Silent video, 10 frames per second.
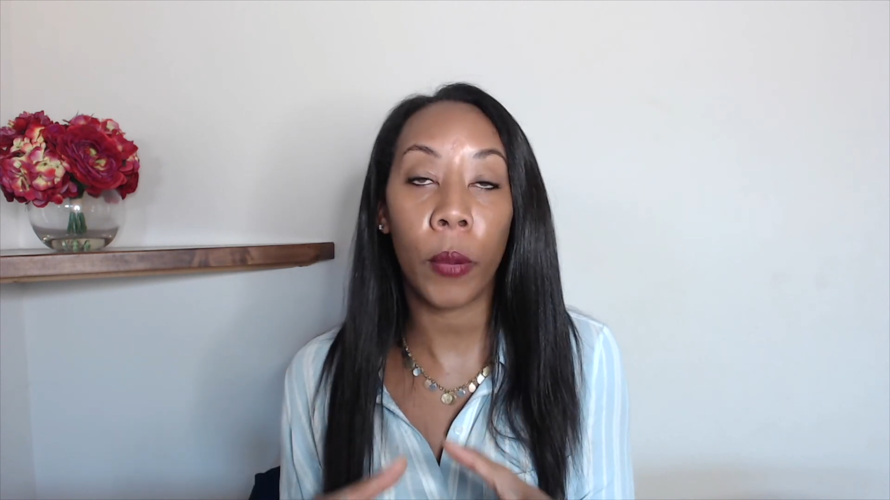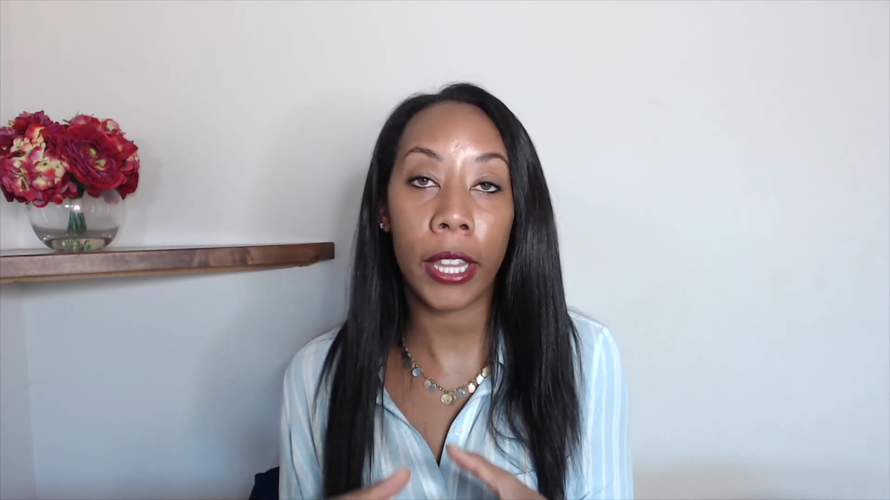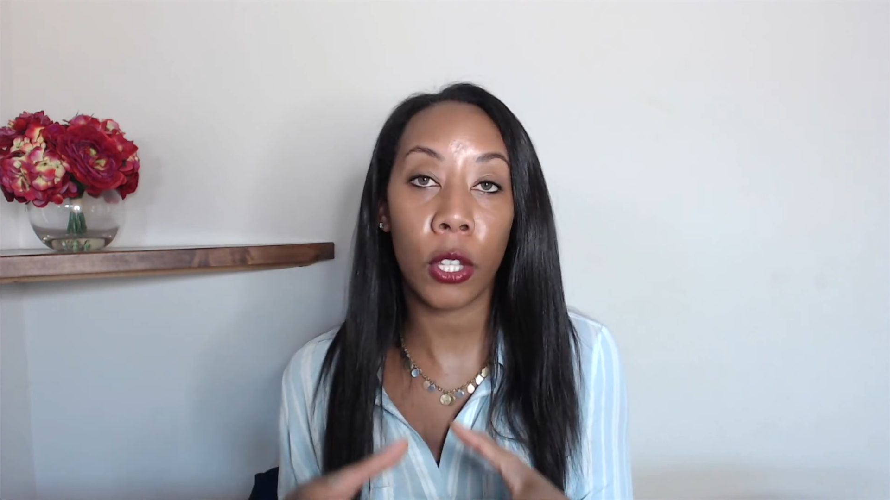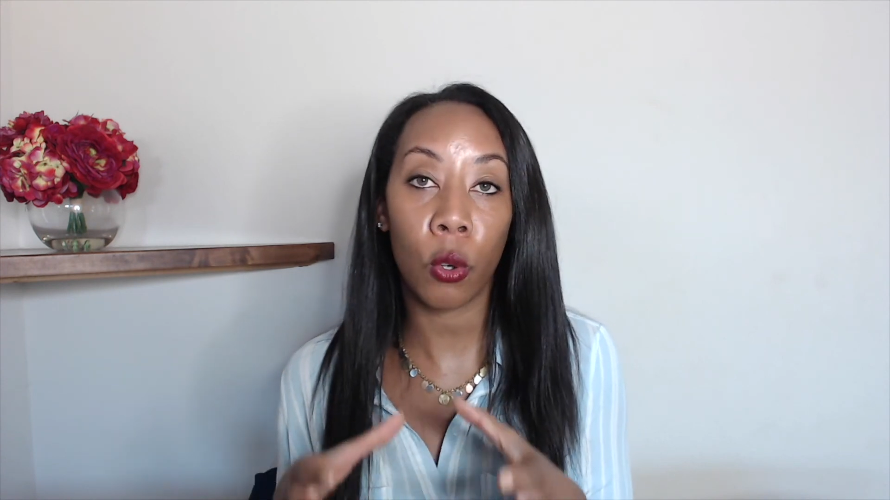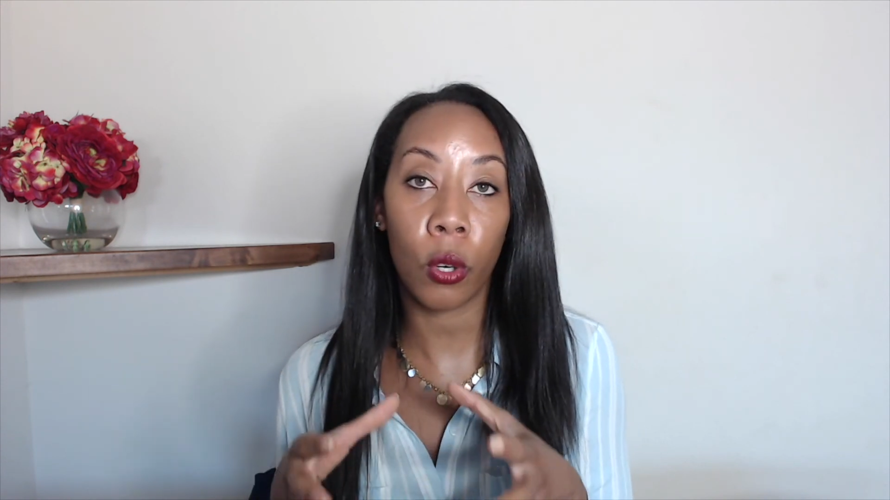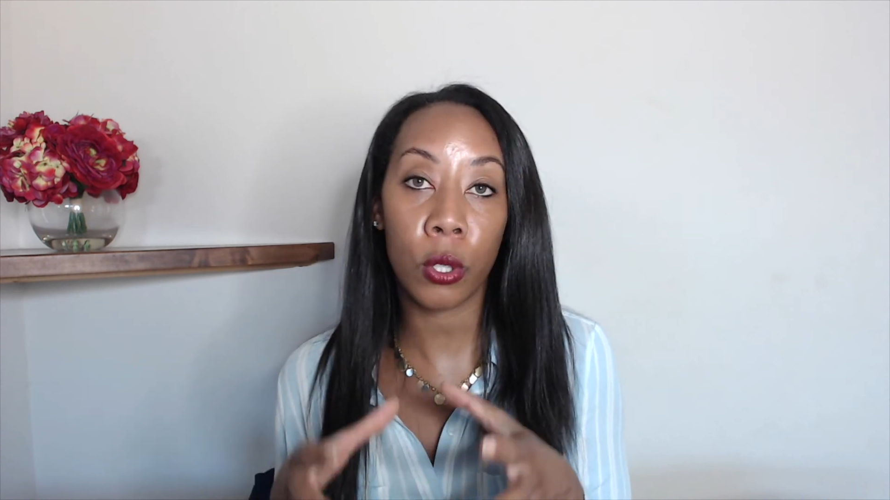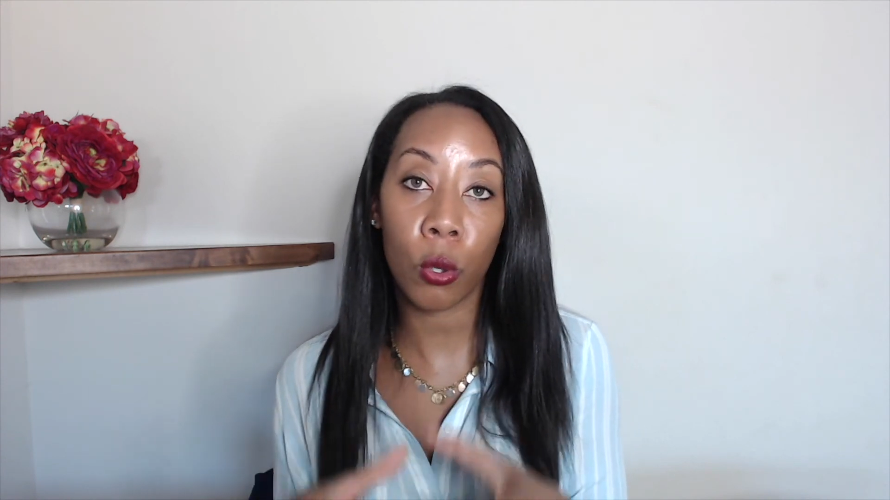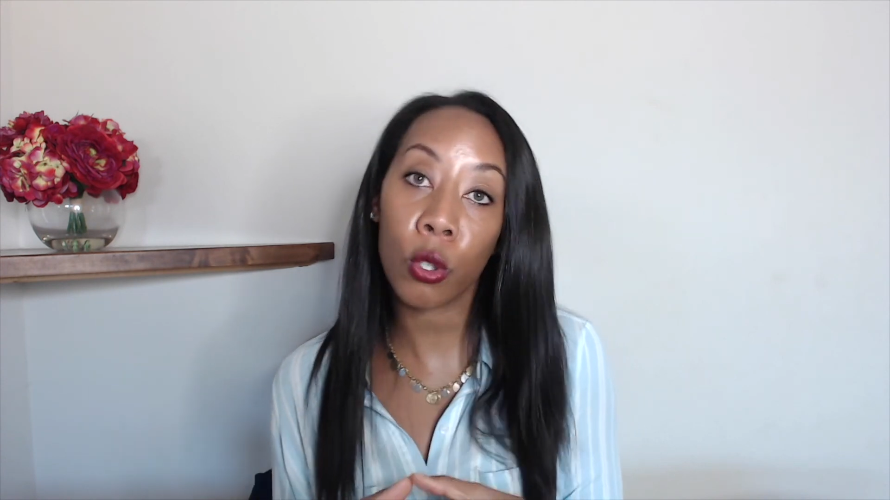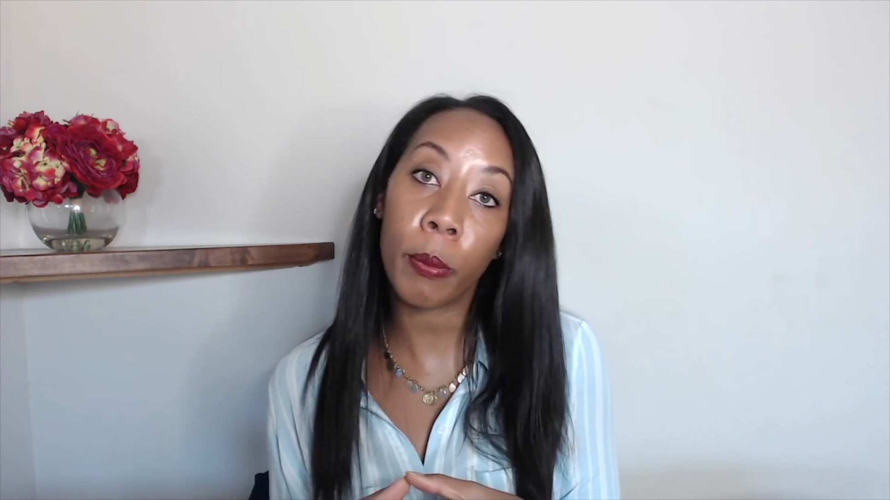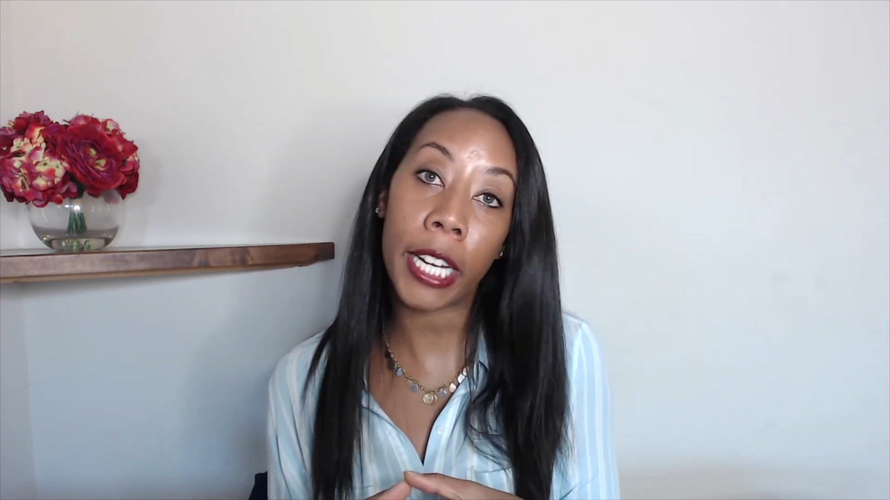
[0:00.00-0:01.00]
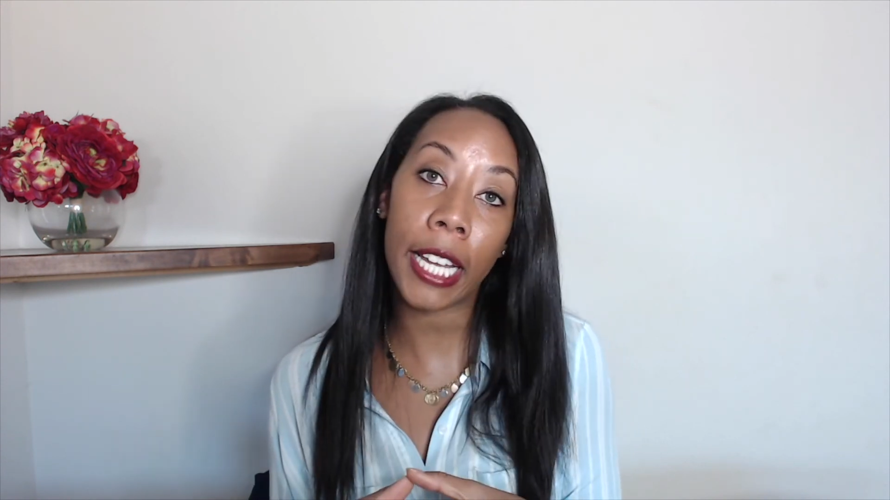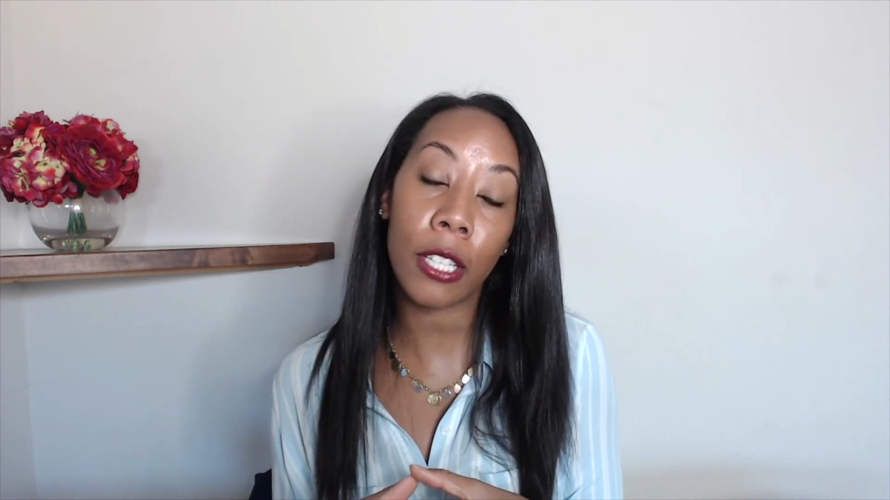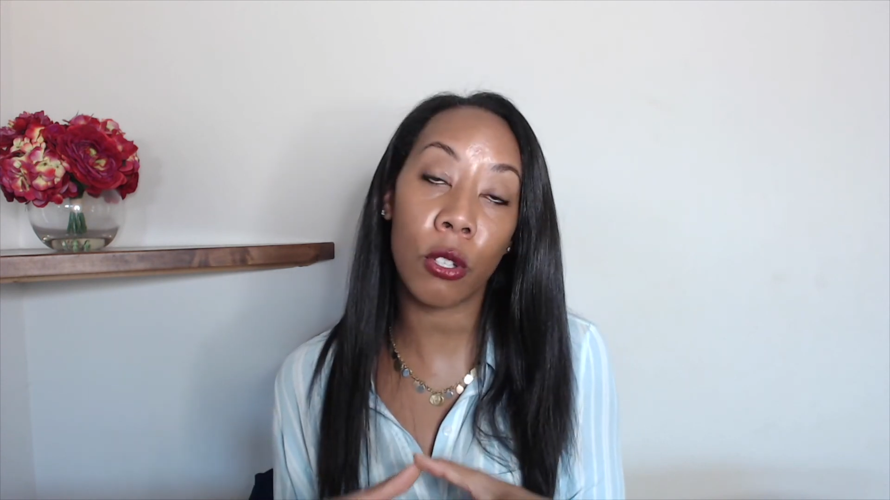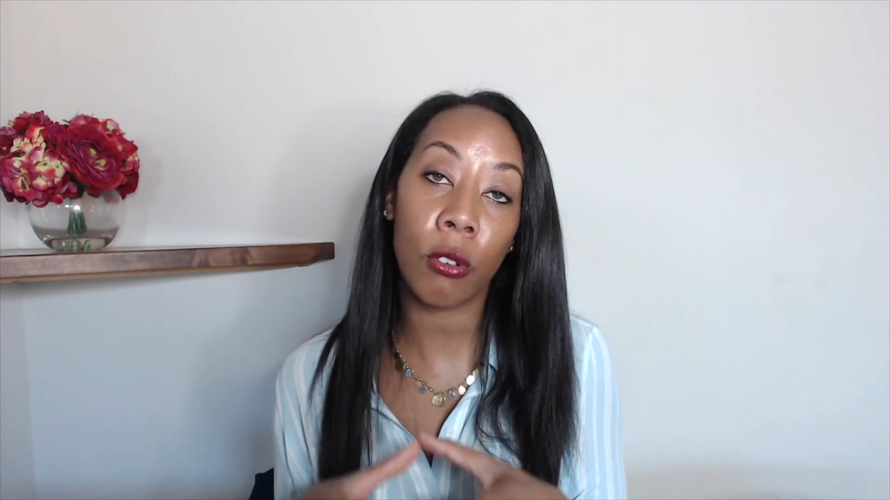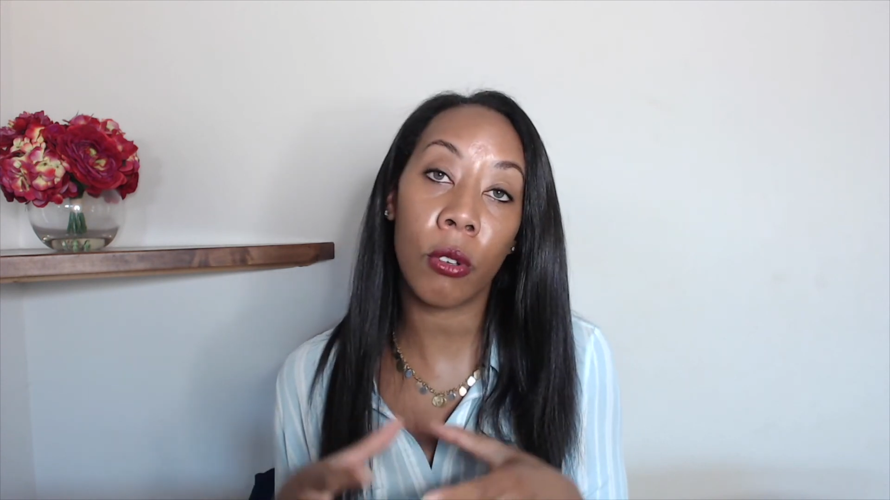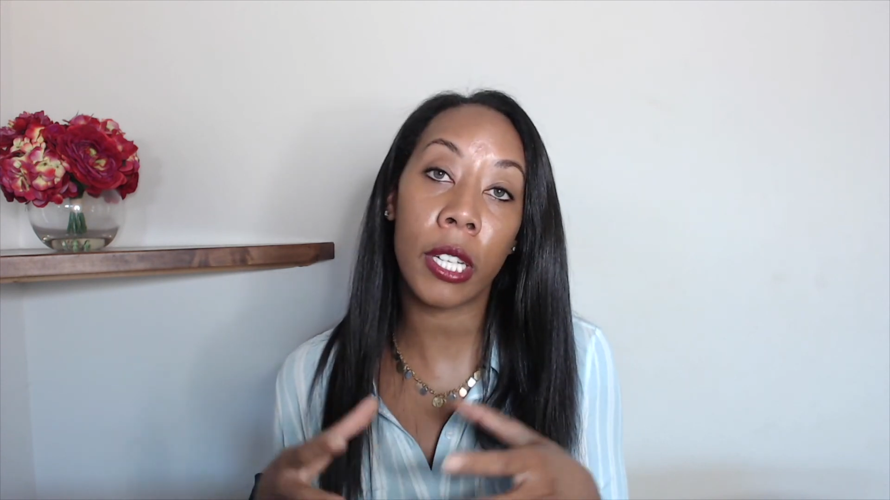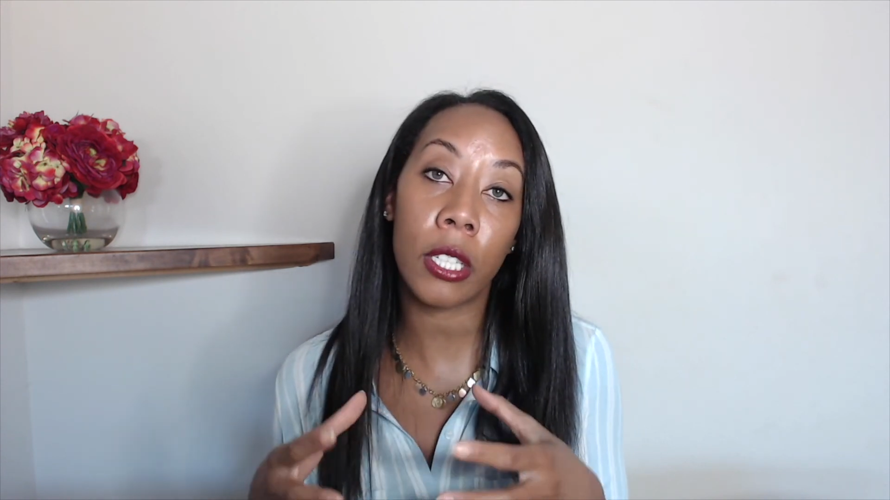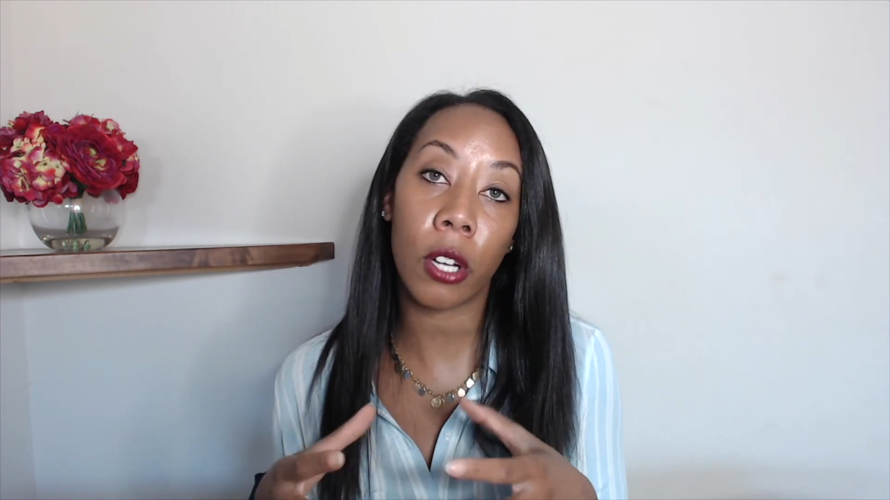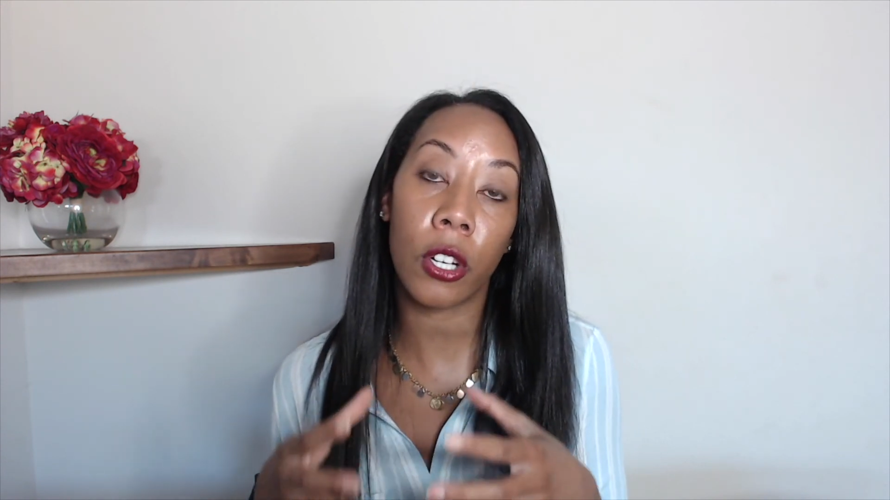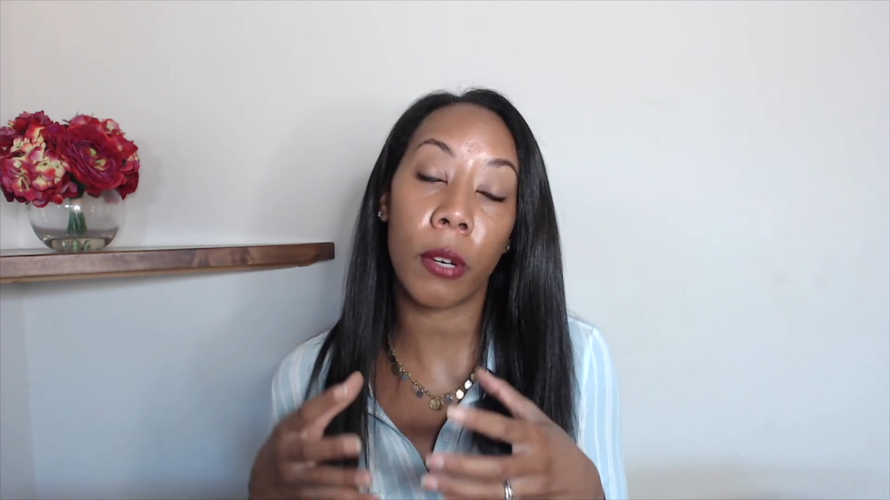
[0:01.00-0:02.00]
with your social media so you can
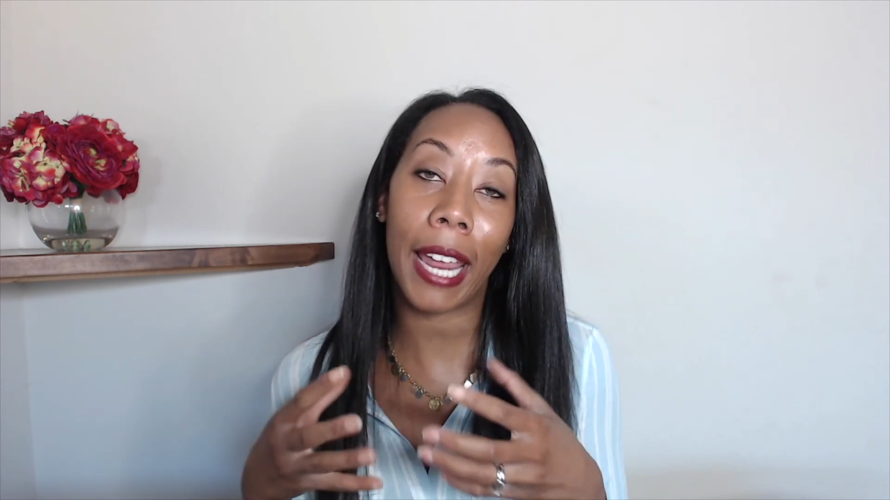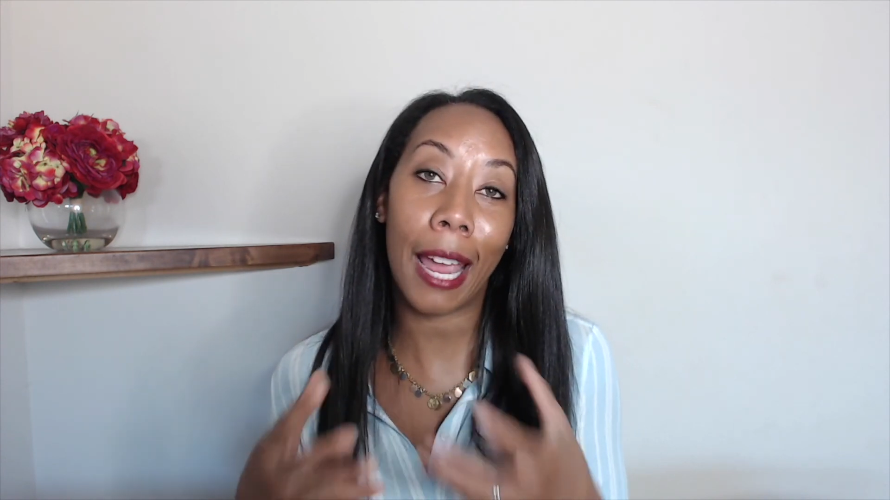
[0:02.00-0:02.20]
start